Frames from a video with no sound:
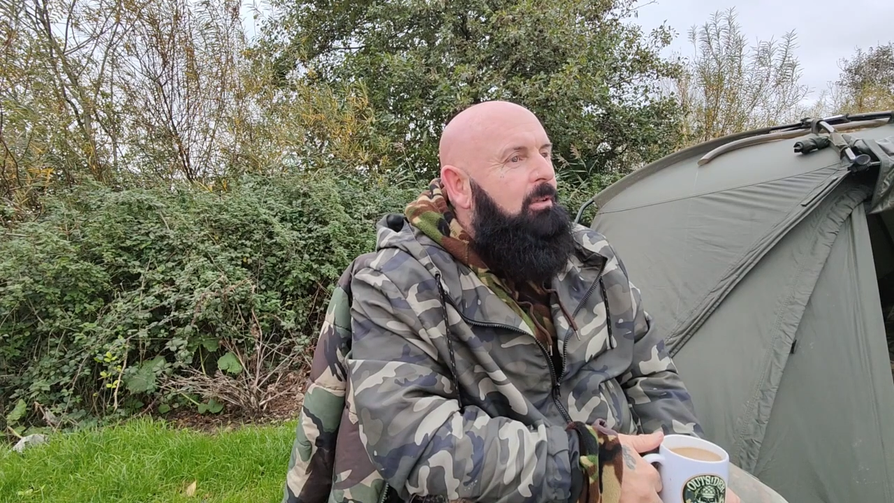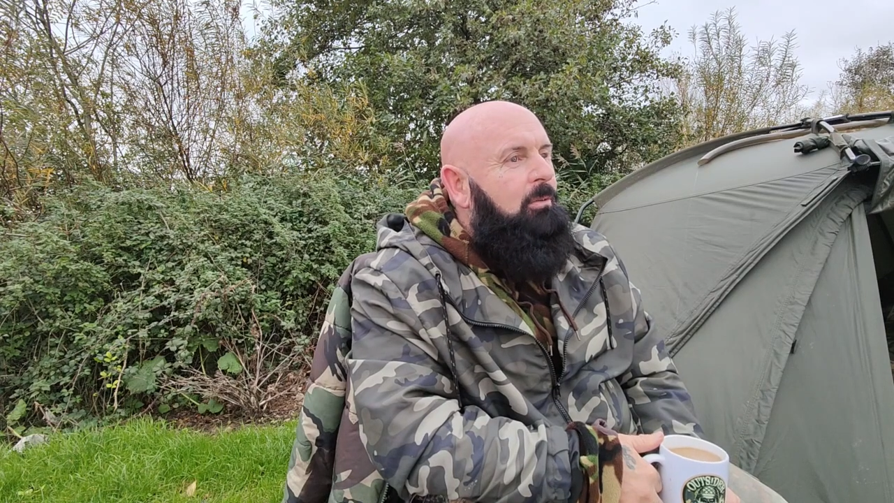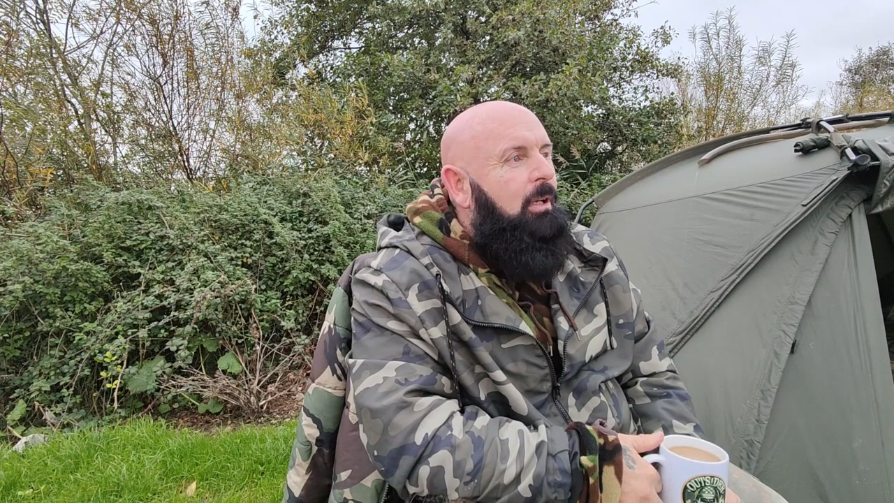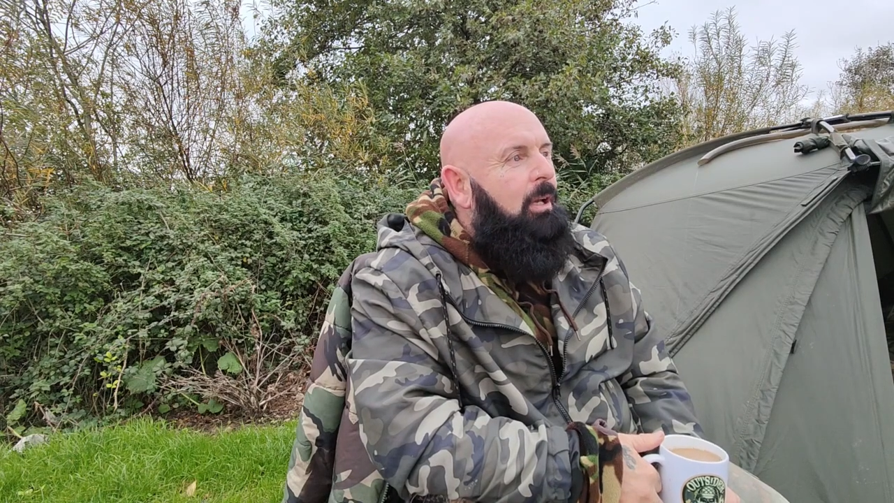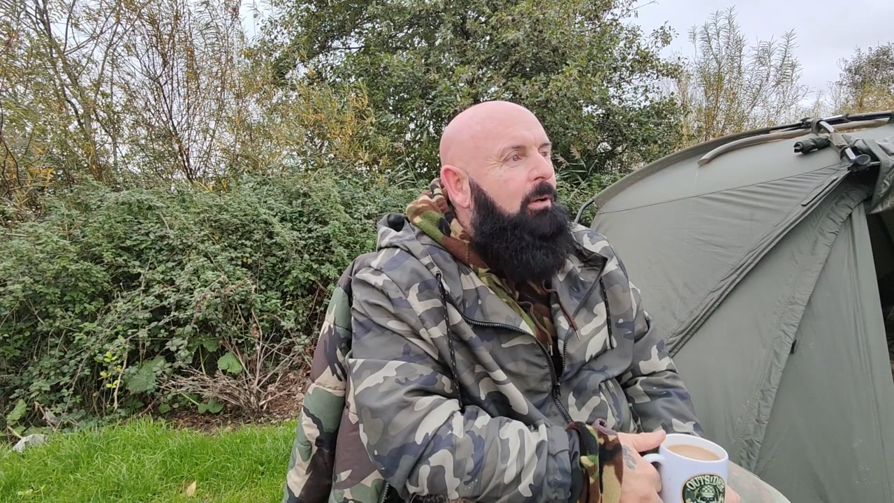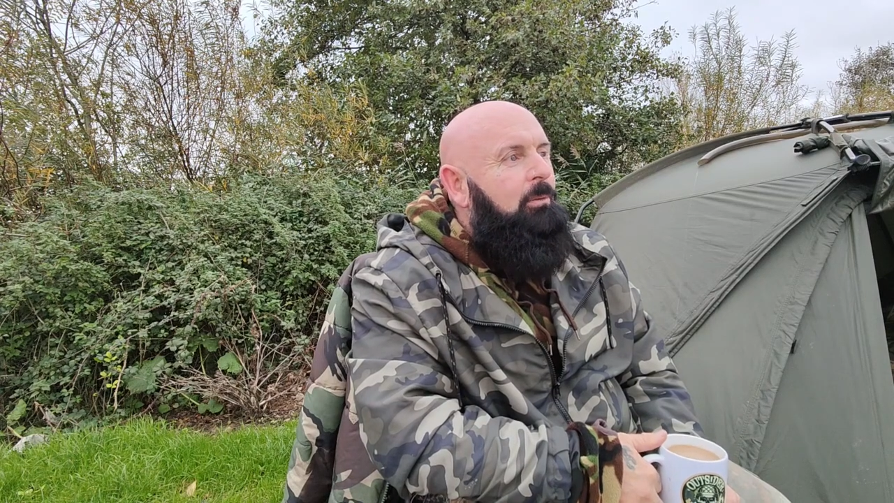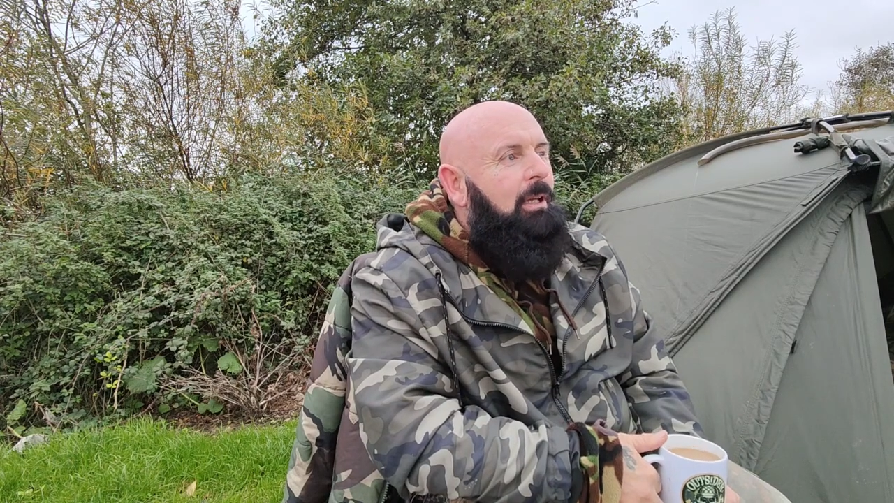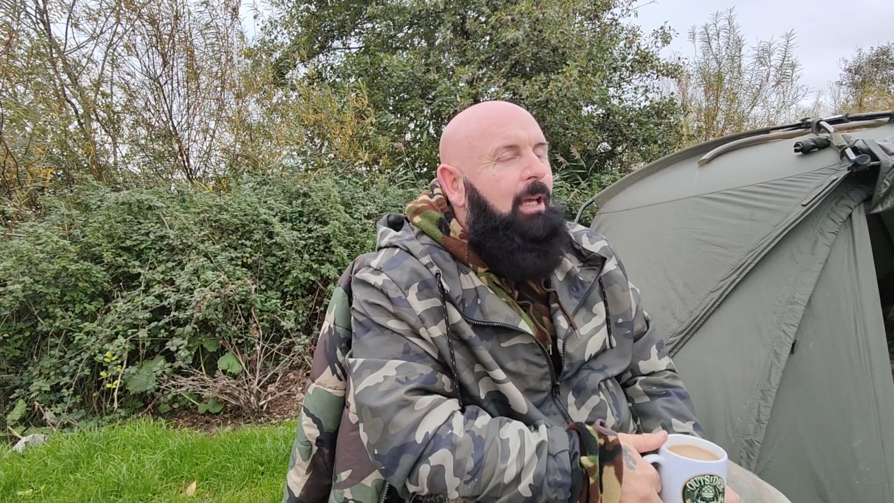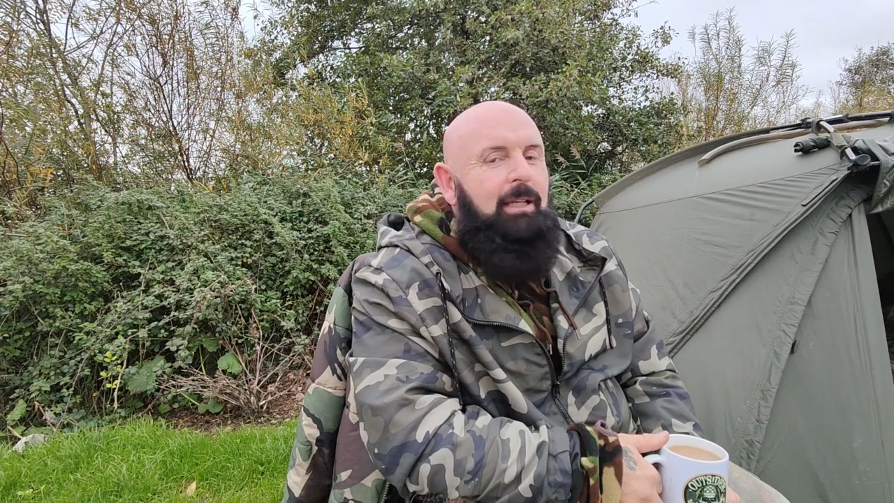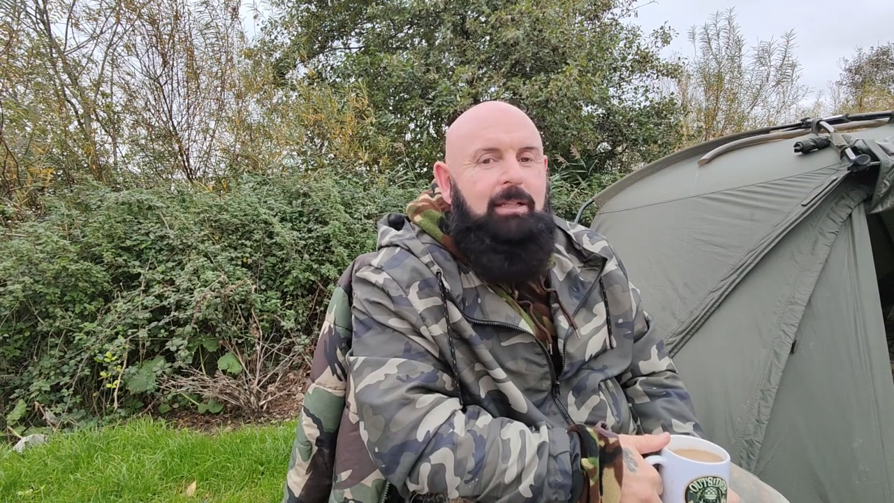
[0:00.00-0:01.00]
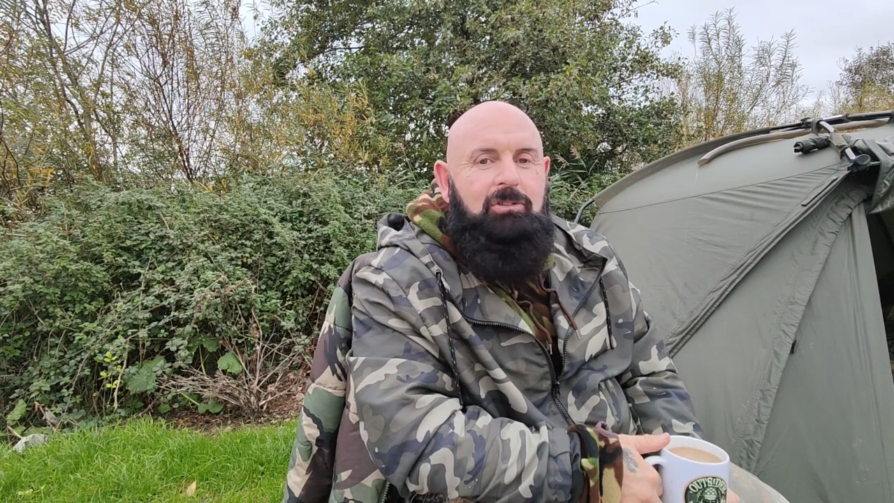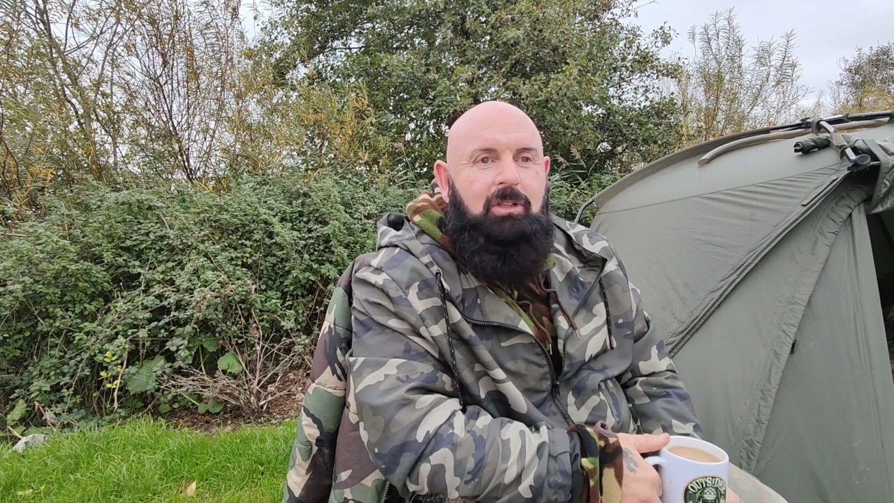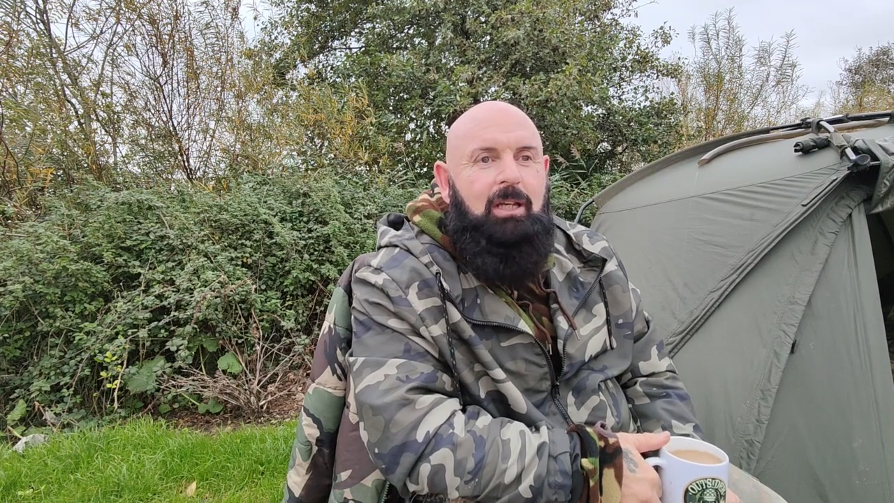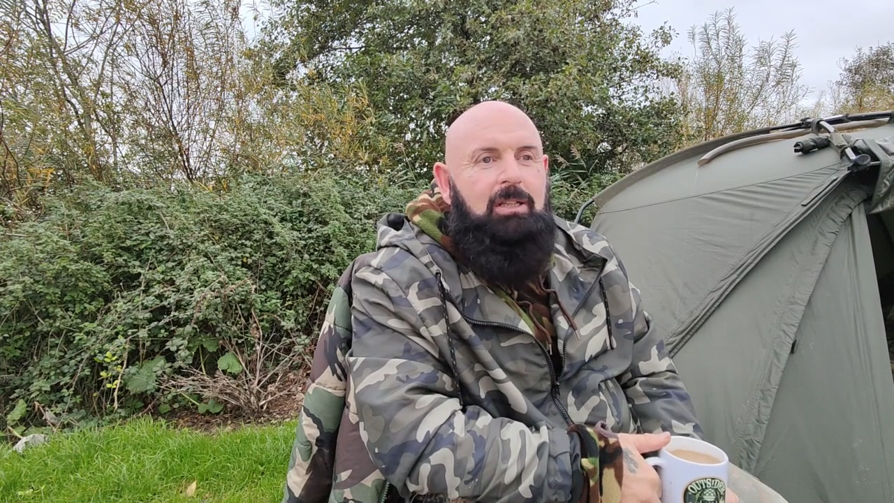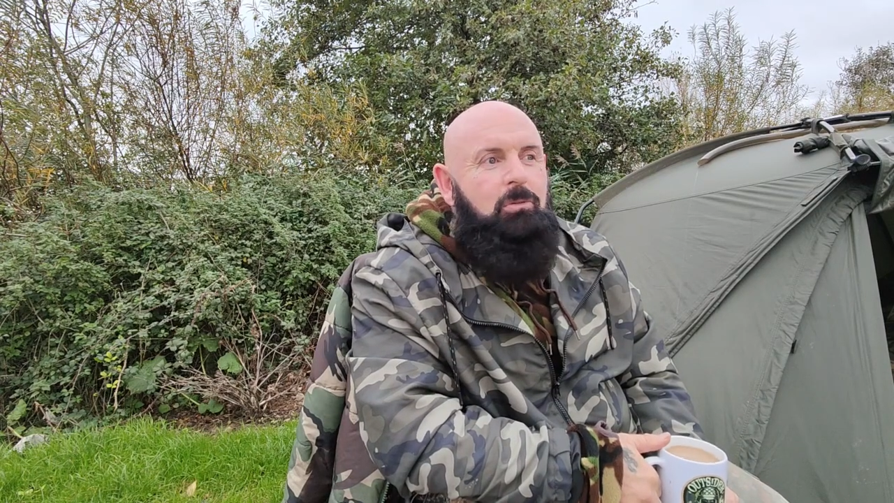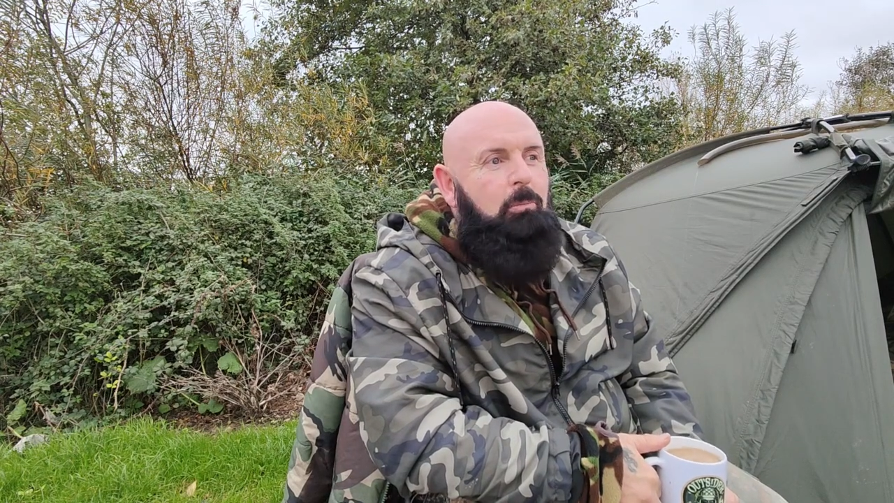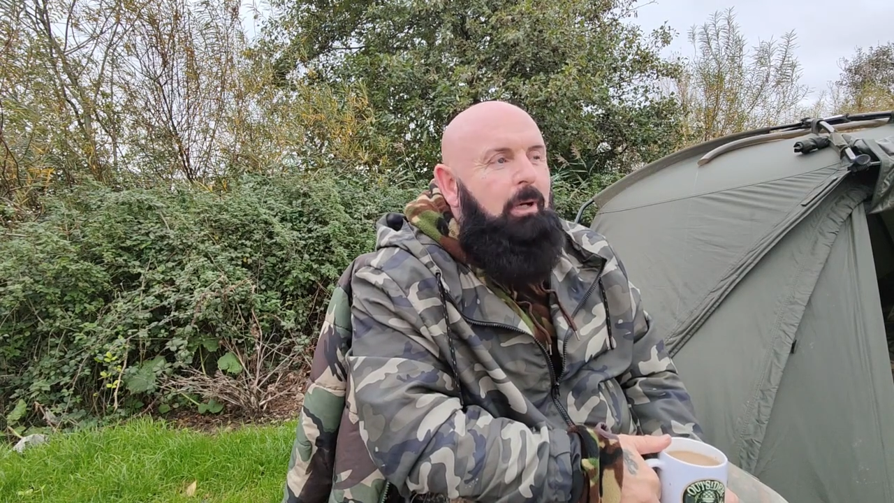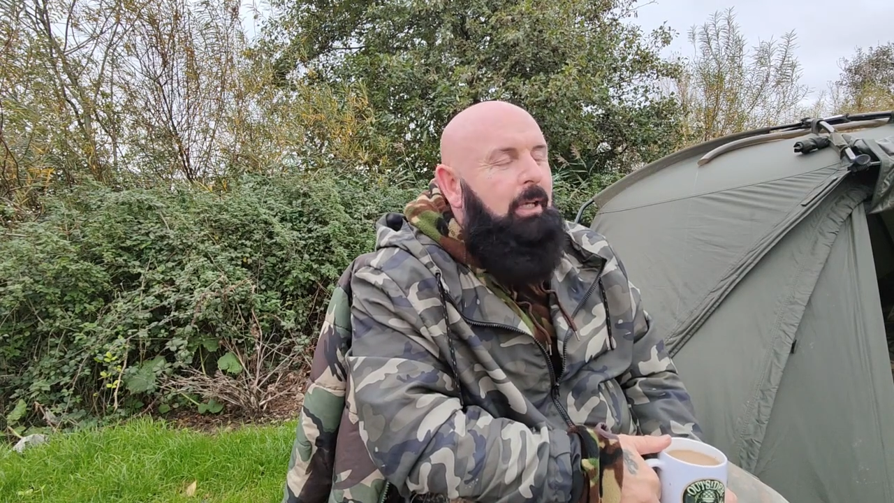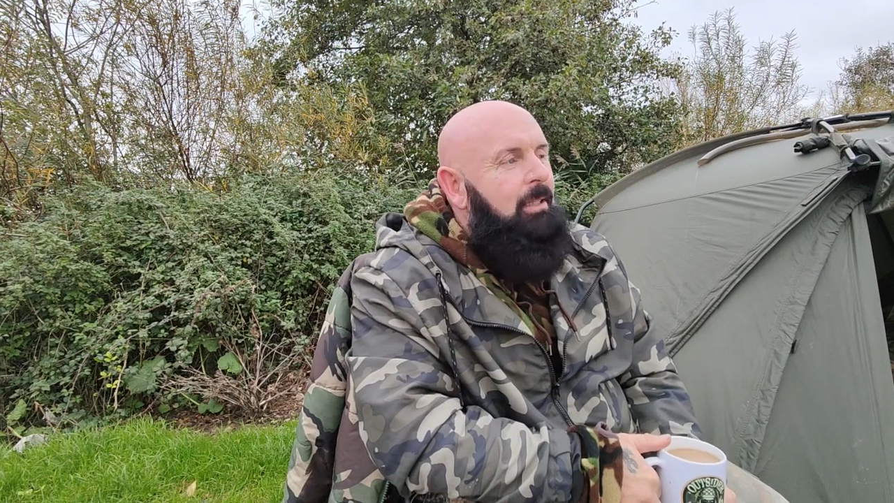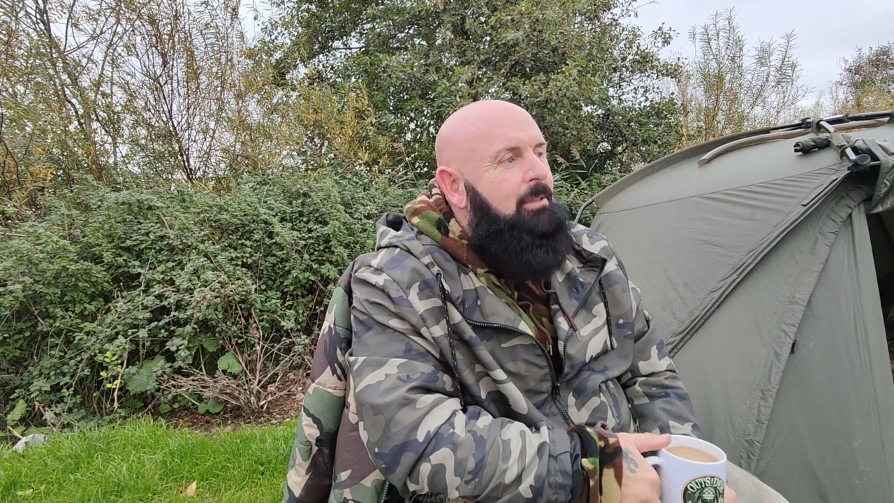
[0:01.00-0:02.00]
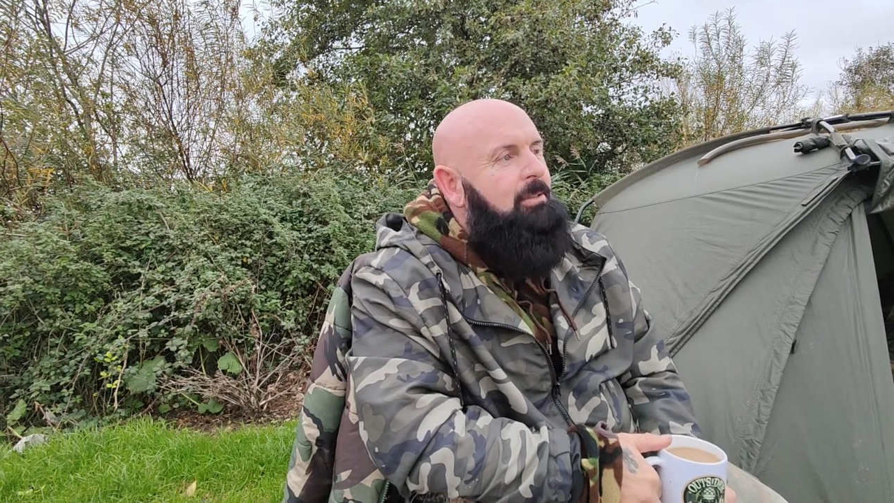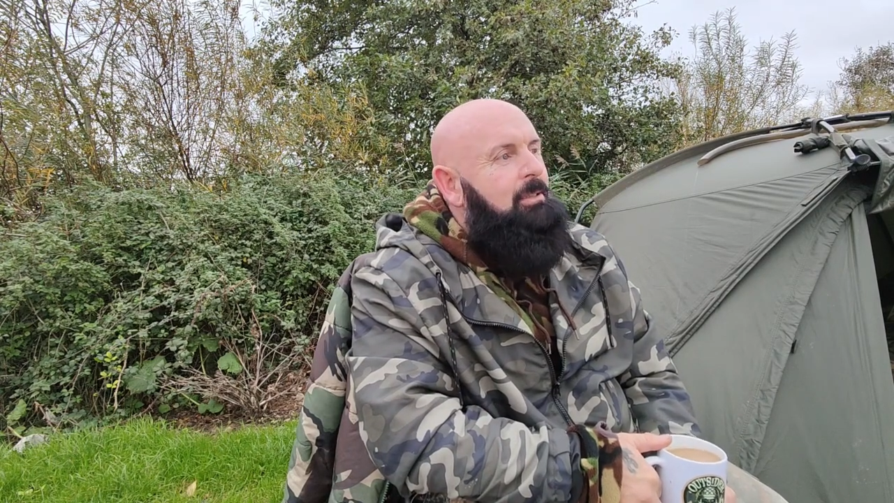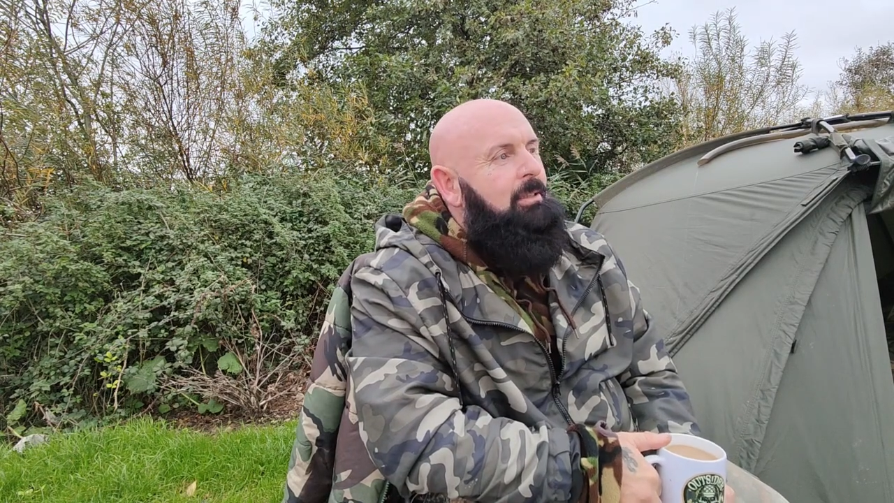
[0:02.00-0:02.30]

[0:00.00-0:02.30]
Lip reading: running around like headless chickens with buckets.